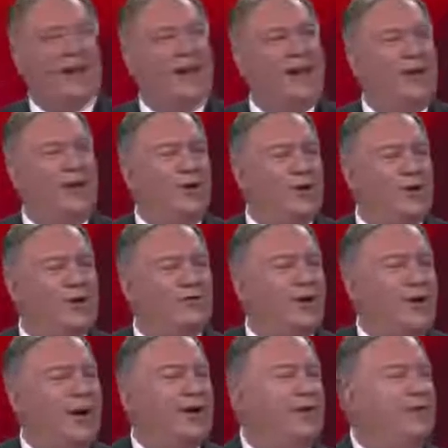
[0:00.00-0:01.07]
I know you're a
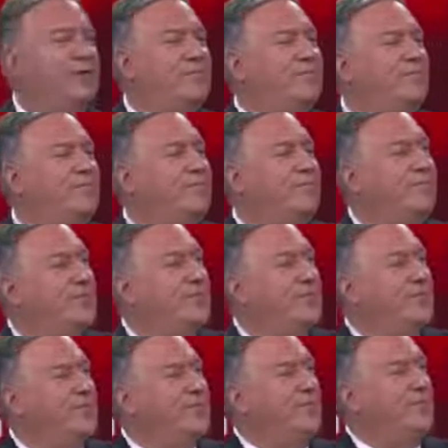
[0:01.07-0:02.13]
grinder.
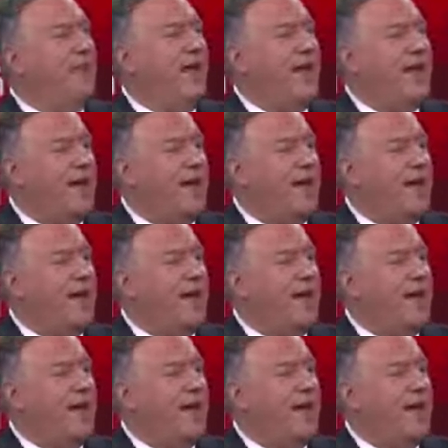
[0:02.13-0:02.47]
Don't